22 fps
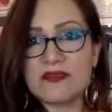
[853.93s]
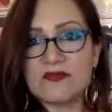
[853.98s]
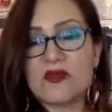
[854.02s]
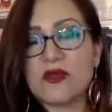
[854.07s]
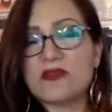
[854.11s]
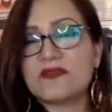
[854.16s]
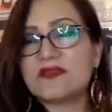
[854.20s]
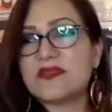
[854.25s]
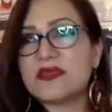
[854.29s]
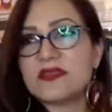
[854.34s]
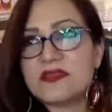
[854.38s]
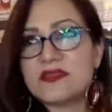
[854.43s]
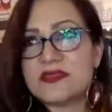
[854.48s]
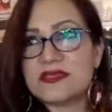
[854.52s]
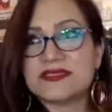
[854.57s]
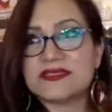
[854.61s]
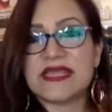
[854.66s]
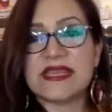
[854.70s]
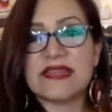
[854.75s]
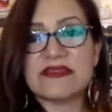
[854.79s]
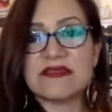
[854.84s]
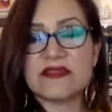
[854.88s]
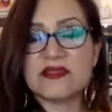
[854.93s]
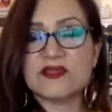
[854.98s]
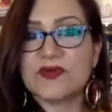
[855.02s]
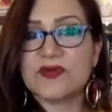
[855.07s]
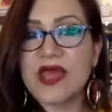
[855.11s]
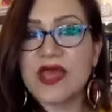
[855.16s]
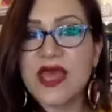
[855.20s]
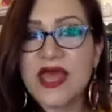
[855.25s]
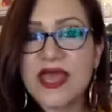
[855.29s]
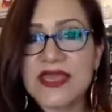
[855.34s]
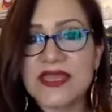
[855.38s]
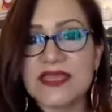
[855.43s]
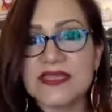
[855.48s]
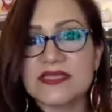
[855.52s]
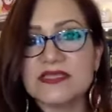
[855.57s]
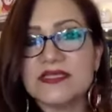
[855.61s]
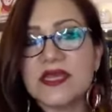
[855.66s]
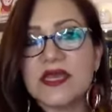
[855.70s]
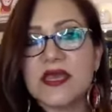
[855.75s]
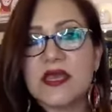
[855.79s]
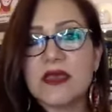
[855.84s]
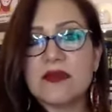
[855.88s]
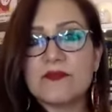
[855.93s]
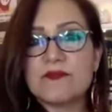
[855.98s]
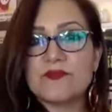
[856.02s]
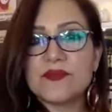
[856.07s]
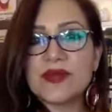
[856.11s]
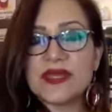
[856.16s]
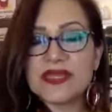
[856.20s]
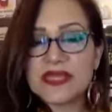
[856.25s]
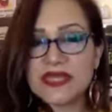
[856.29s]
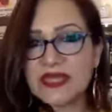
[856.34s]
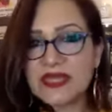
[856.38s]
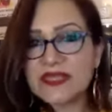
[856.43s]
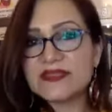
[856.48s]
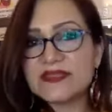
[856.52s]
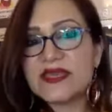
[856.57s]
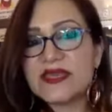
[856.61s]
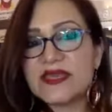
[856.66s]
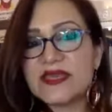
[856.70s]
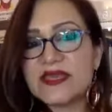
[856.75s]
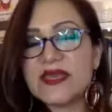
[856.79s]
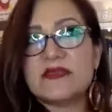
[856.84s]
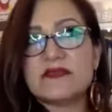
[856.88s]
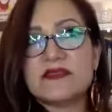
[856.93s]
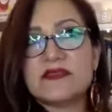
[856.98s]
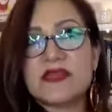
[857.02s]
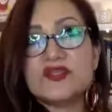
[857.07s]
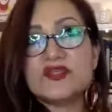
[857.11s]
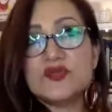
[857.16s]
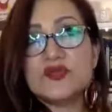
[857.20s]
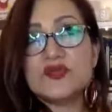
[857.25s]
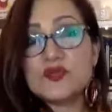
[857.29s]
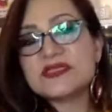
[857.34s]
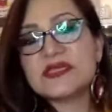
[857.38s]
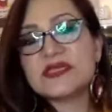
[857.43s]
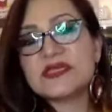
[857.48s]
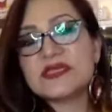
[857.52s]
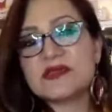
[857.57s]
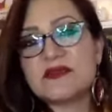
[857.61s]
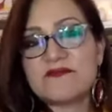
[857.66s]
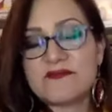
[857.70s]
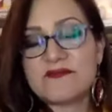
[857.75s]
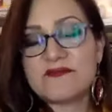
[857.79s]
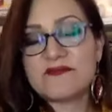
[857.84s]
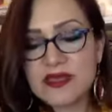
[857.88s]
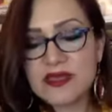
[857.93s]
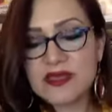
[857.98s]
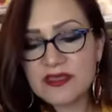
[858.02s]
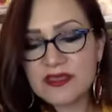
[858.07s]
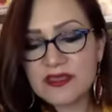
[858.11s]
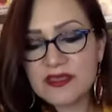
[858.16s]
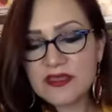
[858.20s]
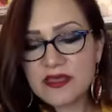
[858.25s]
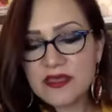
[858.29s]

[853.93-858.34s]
Not that there's anything to hide, but they do signify.